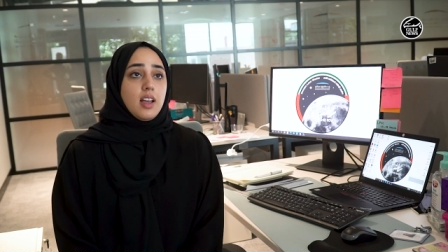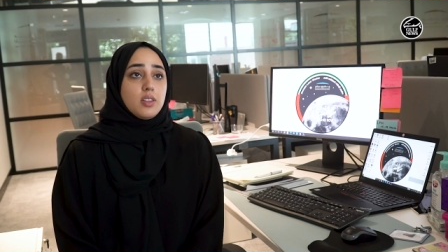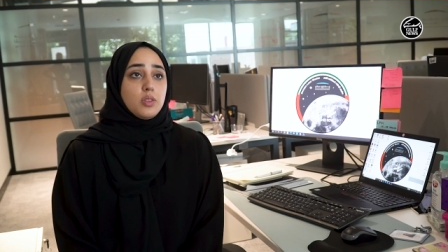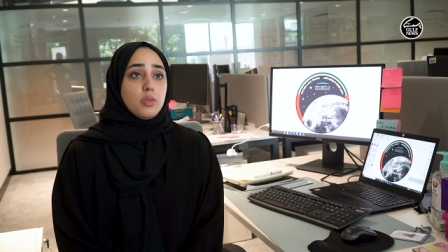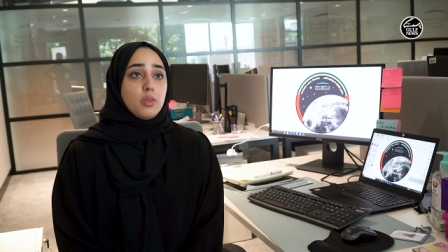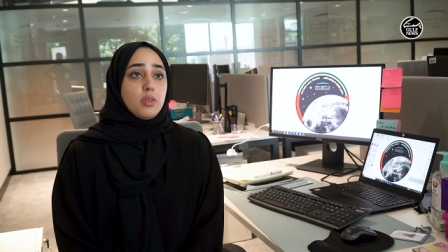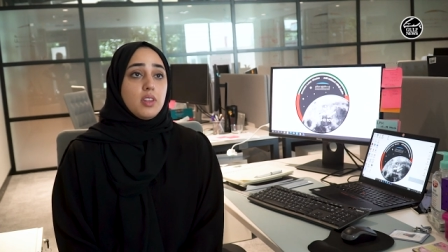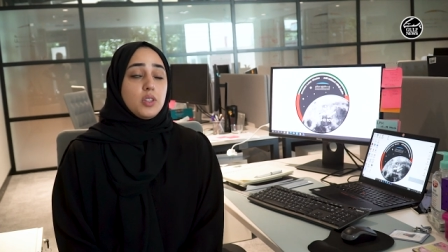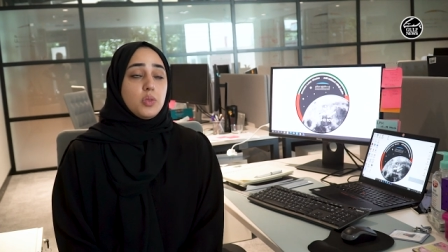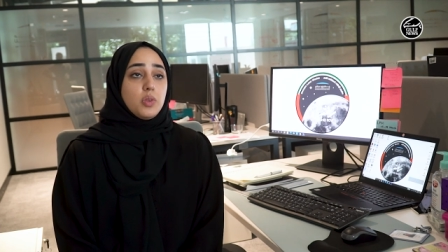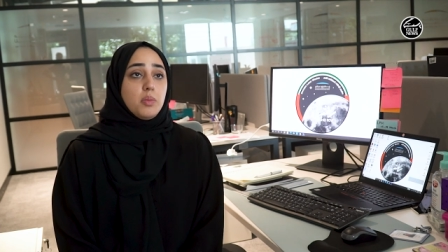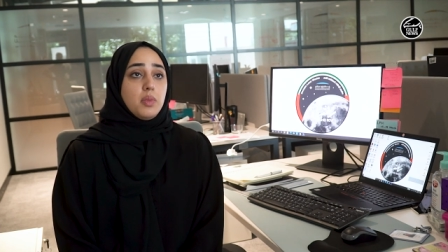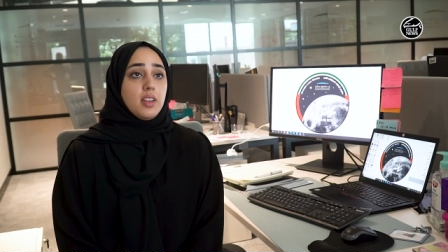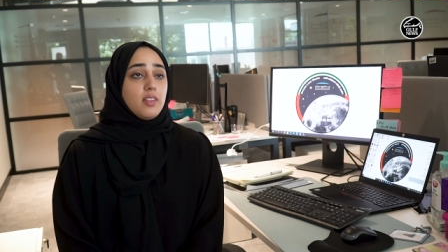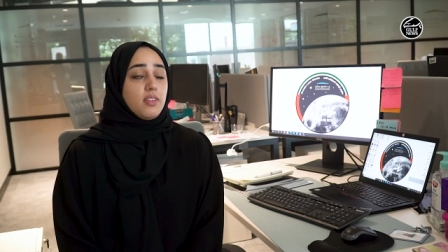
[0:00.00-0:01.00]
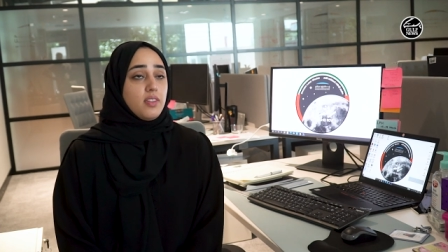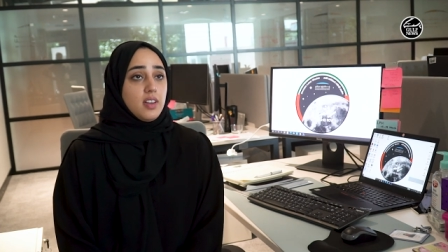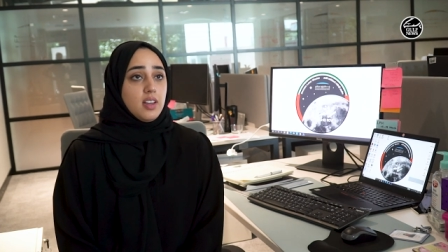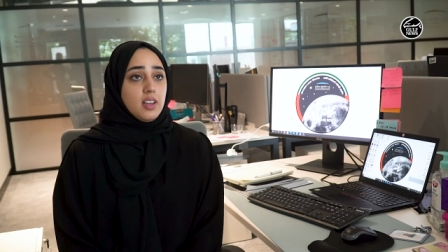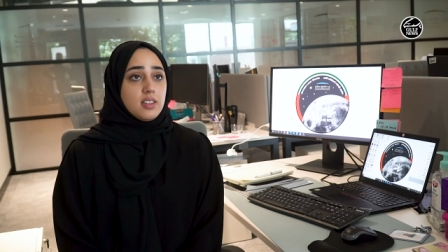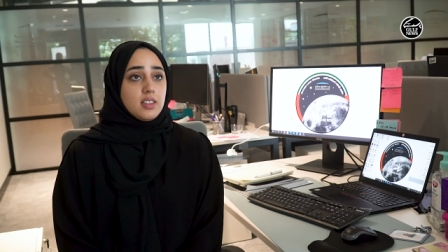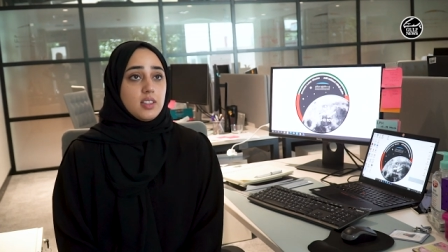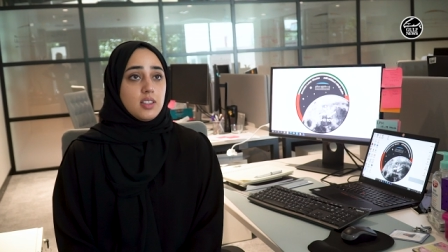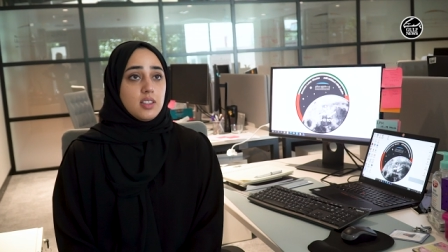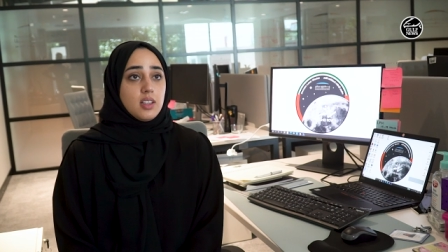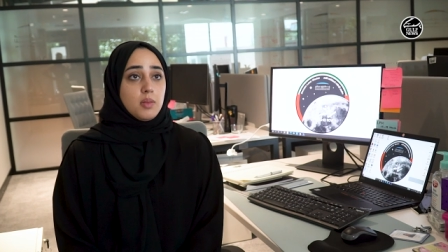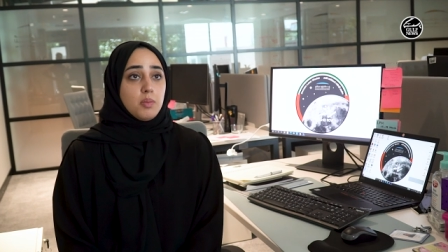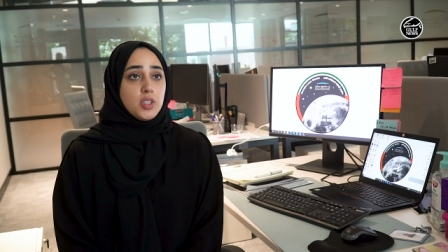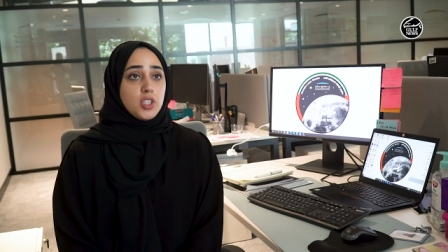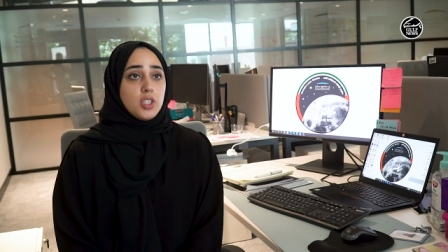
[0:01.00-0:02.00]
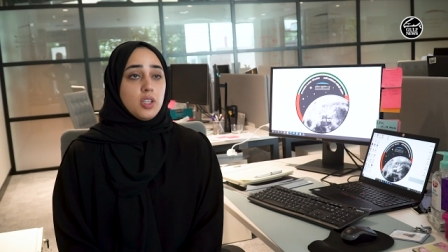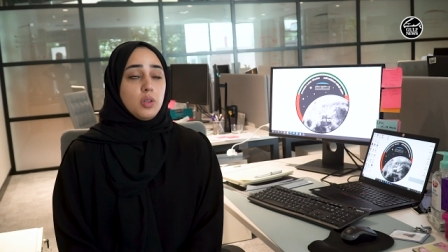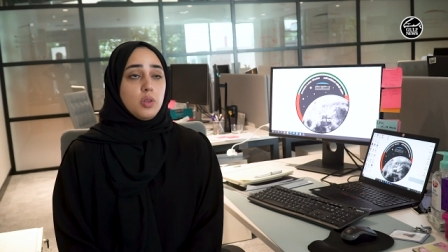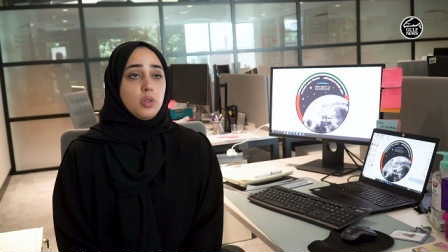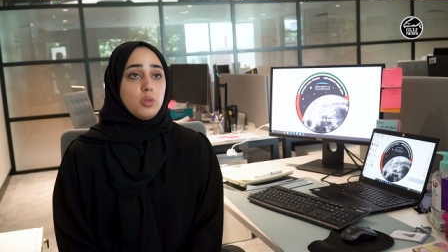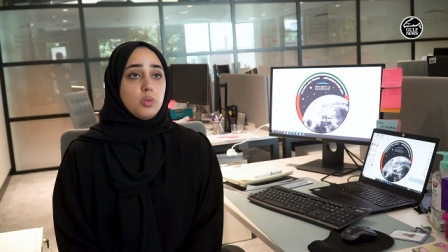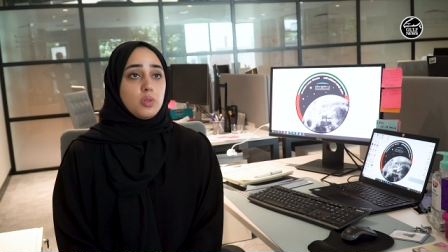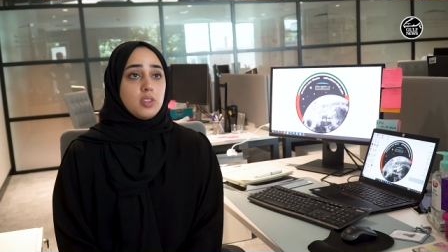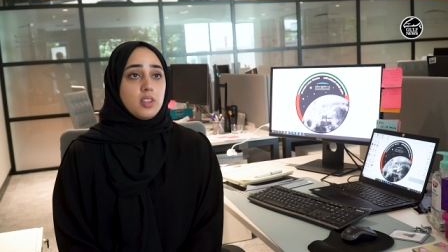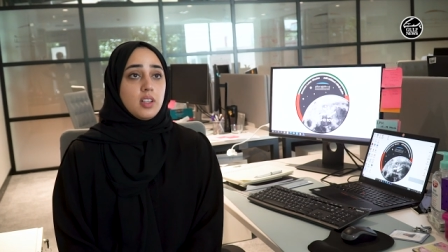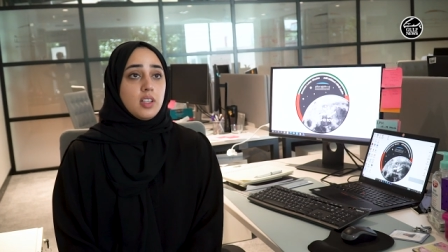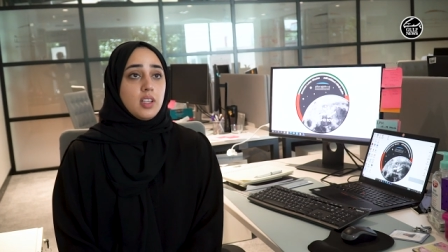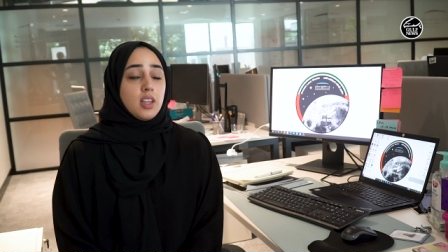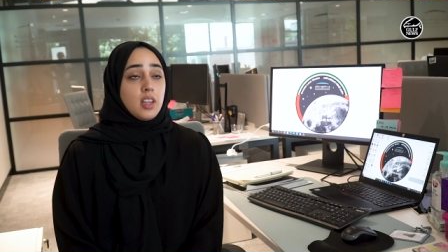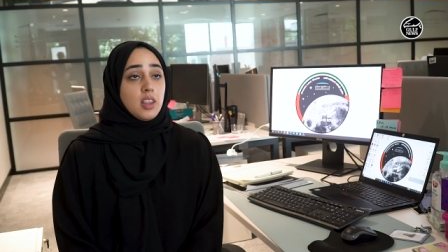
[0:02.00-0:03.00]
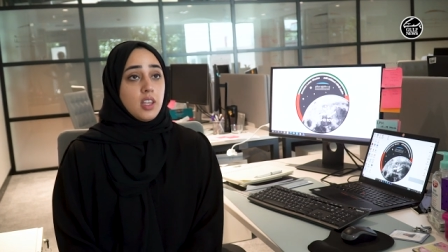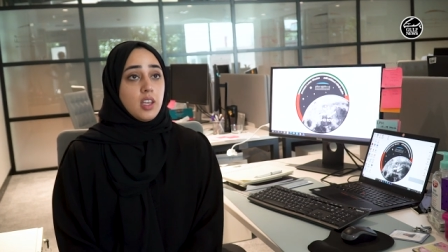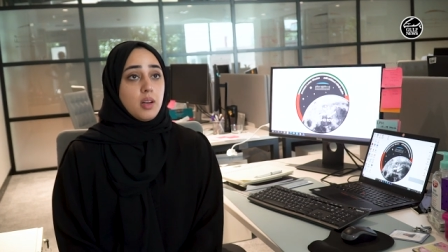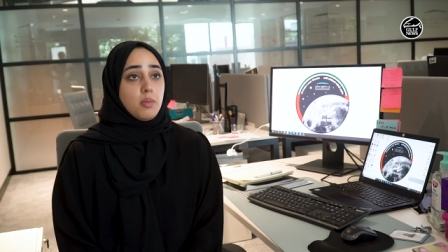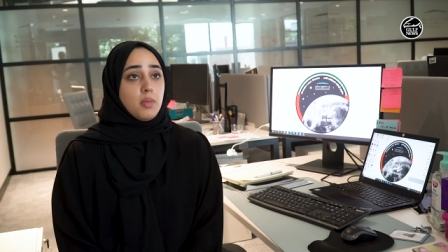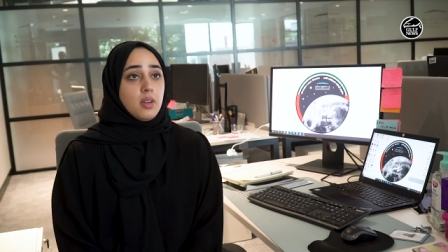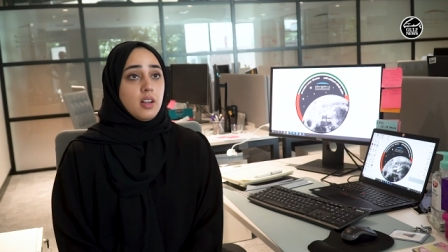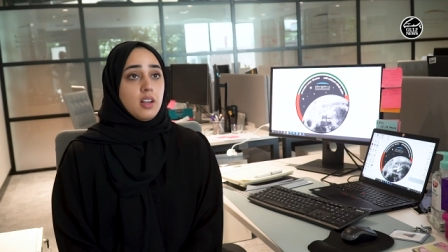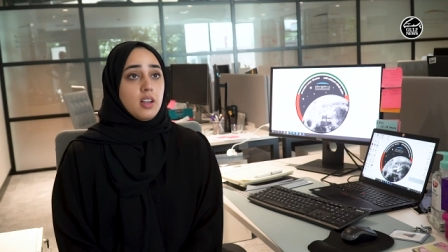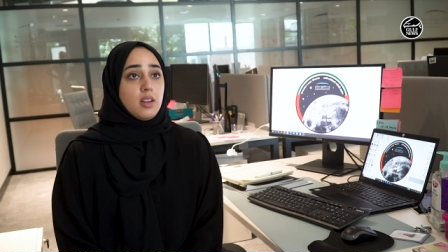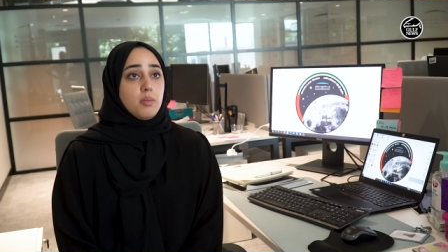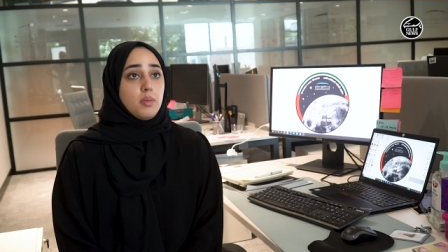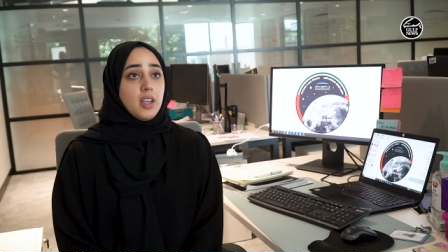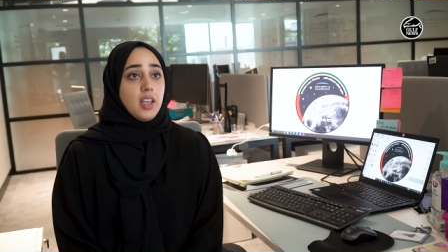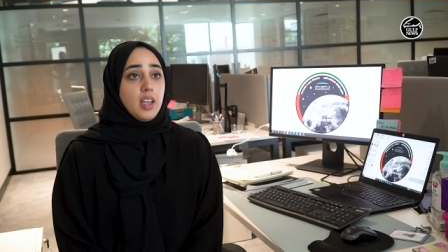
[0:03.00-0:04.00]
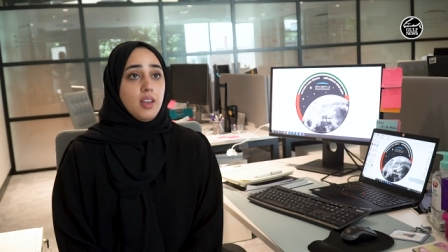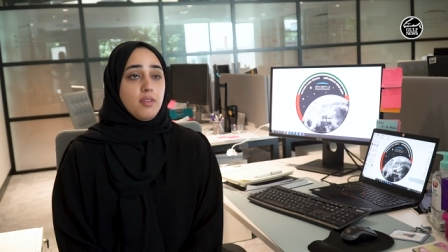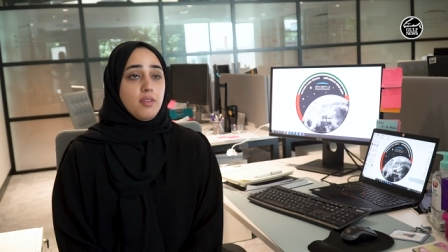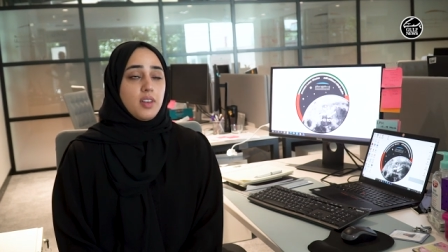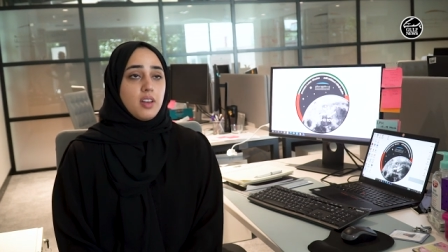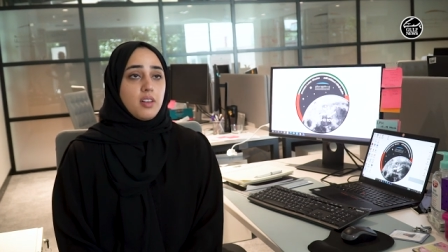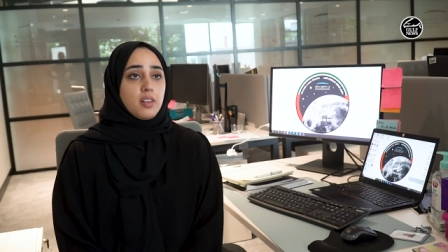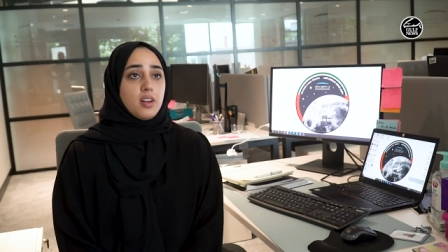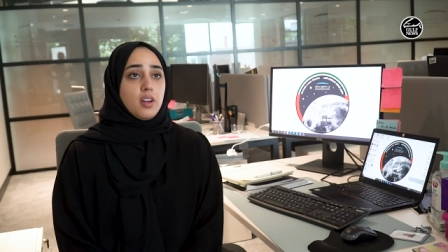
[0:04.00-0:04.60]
So this will be the first mission to study the thermal behavior